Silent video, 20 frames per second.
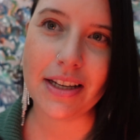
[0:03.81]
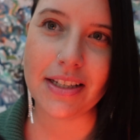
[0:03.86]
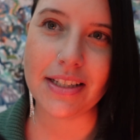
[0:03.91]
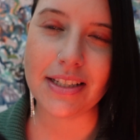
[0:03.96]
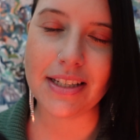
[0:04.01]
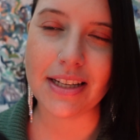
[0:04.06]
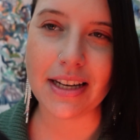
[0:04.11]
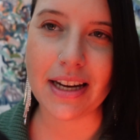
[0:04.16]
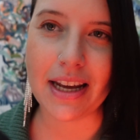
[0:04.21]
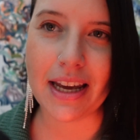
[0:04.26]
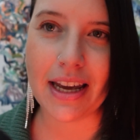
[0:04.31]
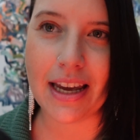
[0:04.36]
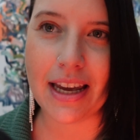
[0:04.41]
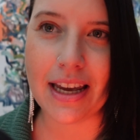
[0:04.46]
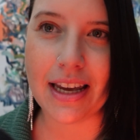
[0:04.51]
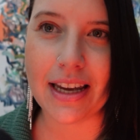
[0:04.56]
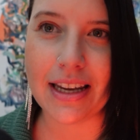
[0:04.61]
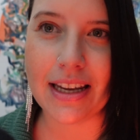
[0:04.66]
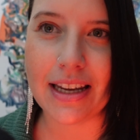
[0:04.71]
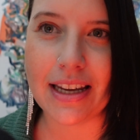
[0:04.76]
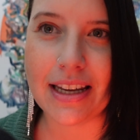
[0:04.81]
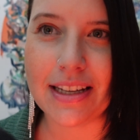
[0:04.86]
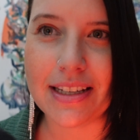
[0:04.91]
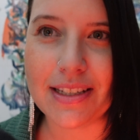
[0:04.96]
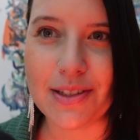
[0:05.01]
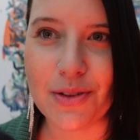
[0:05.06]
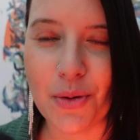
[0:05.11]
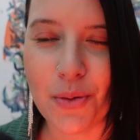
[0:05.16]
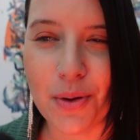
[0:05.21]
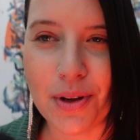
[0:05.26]
Today
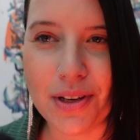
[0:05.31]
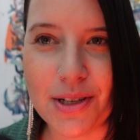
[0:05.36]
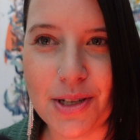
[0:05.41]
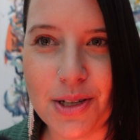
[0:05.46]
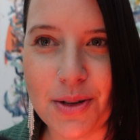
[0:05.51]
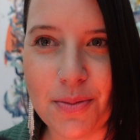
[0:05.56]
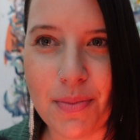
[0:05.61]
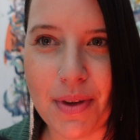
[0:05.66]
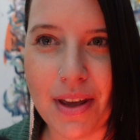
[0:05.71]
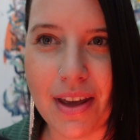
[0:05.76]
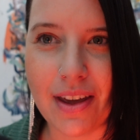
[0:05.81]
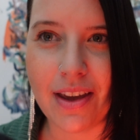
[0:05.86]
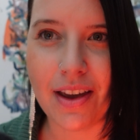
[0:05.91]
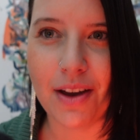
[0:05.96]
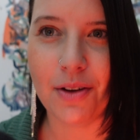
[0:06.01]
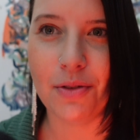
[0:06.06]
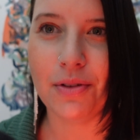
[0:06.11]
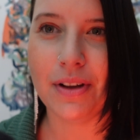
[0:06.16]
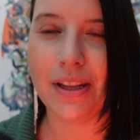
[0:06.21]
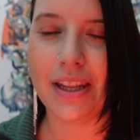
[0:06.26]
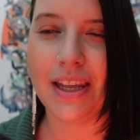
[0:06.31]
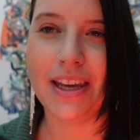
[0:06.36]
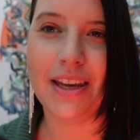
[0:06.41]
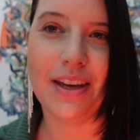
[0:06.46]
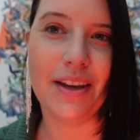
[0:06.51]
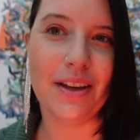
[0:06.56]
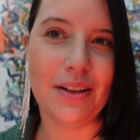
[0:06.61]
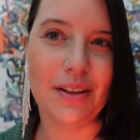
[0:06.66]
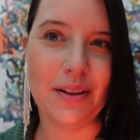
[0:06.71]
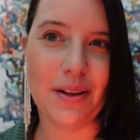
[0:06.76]
is going to be a
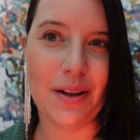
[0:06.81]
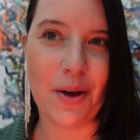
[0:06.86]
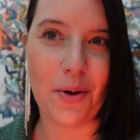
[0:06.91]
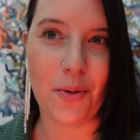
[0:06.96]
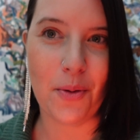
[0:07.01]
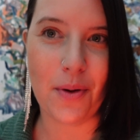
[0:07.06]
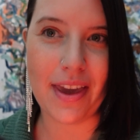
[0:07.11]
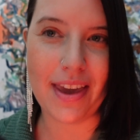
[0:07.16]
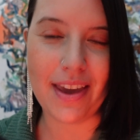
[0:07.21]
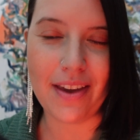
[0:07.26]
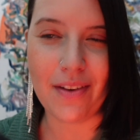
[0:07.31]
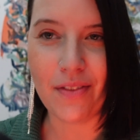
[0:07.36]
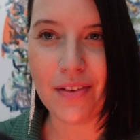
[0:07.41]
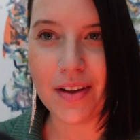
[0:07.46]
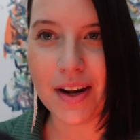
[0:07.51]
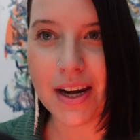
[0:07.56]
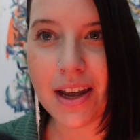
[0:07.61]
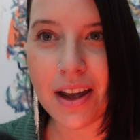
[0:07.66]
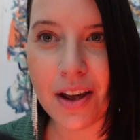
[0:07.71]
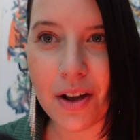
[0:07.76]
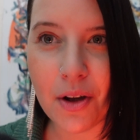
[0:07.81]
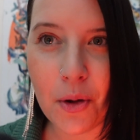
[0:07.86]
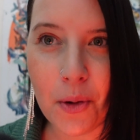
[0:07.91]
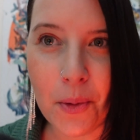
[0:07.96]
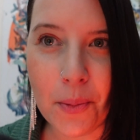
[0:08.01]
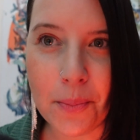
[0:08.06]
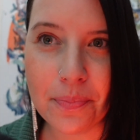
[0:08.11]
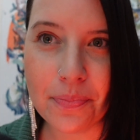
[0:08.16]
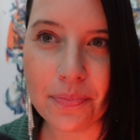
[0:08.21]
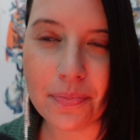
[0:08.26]
really low-key
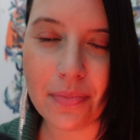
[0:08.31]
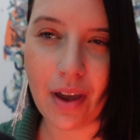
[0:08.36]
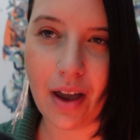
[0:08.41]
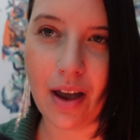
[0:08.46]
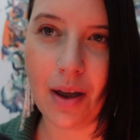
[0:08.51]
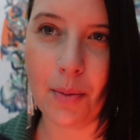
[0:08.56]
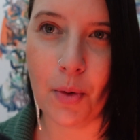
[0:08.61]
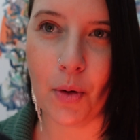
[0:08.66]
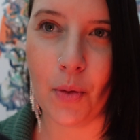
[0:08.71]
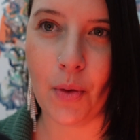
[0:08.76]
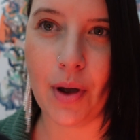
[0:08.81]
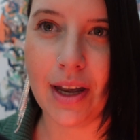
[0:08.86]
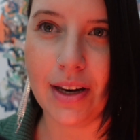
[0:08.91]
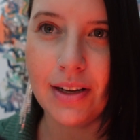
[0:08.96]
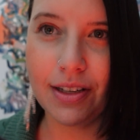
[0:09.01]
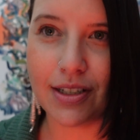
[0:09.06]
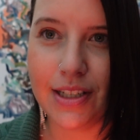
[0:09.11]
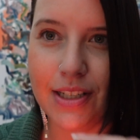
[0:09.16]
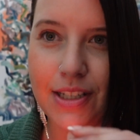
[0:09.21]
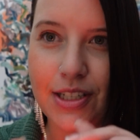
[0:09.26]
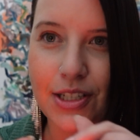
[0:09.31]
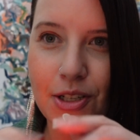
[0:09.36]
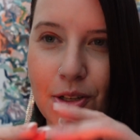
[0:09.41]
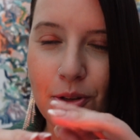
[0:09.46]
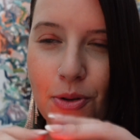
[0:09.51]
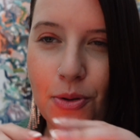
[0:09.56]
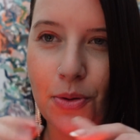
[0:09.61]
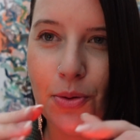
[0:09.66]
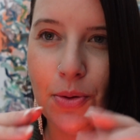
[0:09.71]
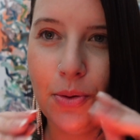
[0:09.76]
video. I'm going to
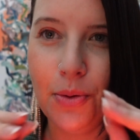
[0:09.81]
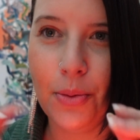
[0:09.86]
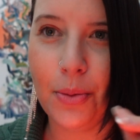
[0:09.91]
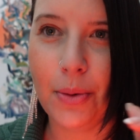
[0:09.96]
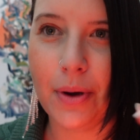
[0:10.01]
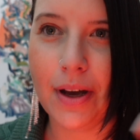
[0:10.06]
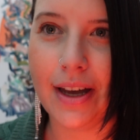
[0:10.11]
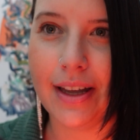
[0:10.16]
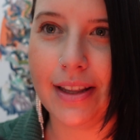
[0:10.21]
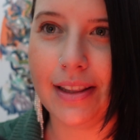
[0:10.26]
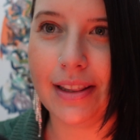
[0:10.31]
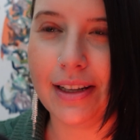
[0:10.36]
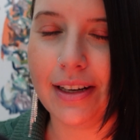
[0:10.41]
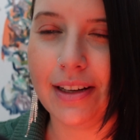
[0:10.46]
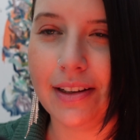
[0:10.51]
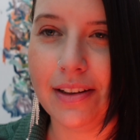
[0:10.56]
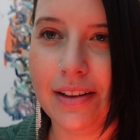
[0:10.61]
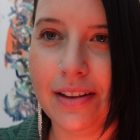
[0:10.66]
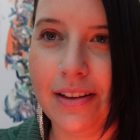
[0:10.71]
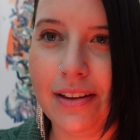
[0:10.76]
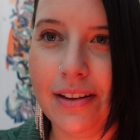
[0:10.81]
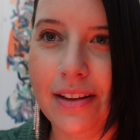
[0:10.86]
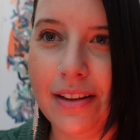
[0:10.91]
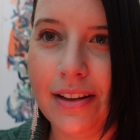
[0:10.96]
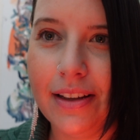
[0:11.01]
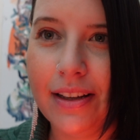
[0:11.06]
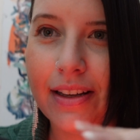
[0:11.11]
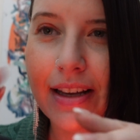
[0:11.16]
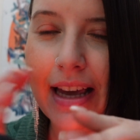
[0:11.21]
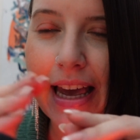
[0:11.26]
do a
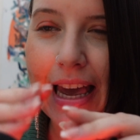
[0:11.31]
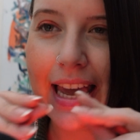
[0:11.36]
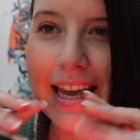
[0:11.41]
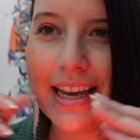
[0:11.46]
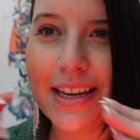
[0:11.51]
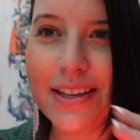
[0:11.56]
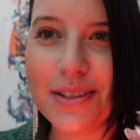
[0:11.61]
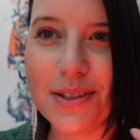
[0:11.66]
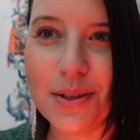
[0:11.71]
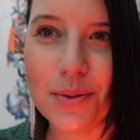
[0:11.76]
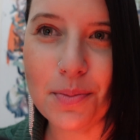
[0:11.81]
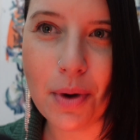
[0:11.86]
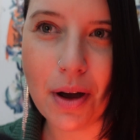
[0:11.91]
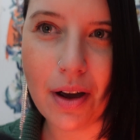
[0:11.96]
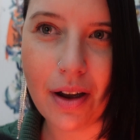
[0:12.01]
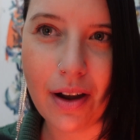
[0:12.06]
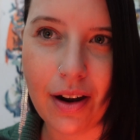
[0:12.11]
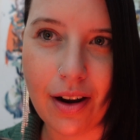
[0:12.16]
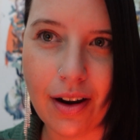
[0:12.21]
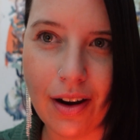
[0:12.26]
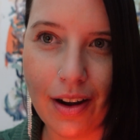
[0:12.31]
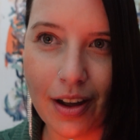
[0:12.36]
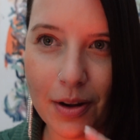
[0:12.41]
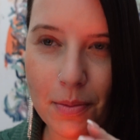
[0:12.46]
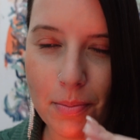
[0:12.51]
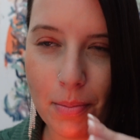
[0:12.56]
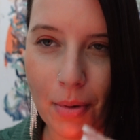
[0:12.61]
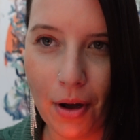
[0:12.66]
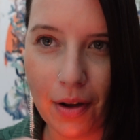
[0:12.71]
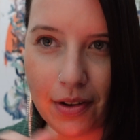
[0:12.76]
little ASMR
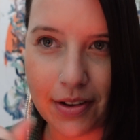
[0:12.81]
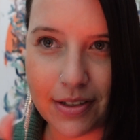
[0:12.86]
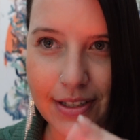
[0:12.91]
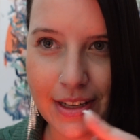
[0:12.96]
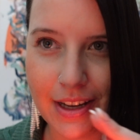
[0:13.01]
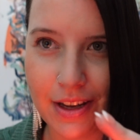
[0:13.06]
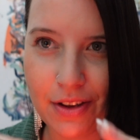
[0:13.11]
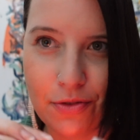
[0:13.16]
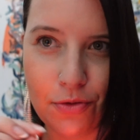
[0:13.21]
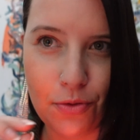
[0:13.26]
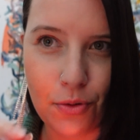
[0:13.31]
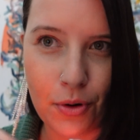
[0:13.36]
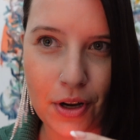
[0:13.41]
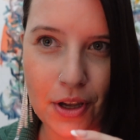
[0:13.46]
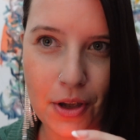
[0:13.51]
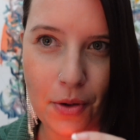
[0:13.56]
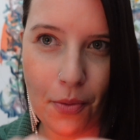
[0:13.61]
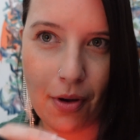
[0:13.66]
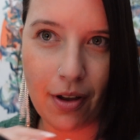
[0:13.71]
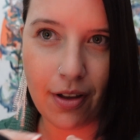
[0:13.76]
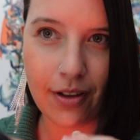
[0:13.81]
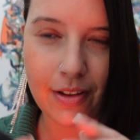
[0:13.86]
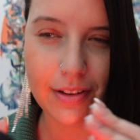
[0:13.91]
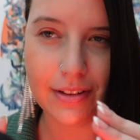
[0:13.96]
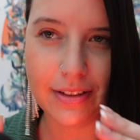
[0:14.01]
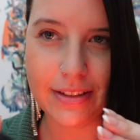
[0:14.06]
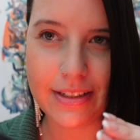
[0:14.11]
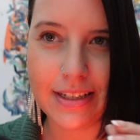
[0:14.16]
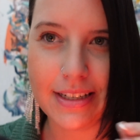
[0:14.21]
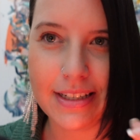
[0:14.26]
unboxing for you
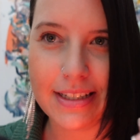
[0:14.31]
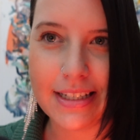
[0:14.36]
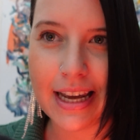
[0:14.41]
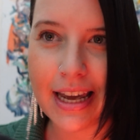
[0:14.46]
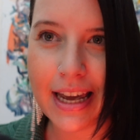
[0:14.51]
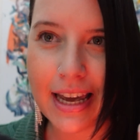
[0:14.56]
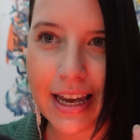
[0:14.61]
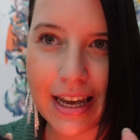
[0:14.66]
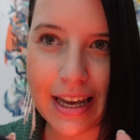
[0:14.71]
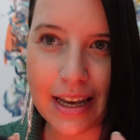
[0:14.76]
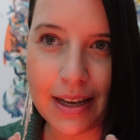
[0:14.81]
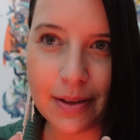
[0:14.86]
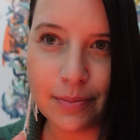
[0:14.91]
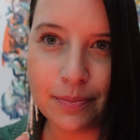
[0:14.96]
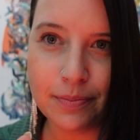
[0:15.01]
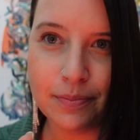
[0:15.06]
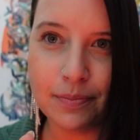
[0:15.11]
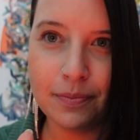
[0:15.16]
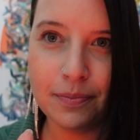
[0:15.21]
all today.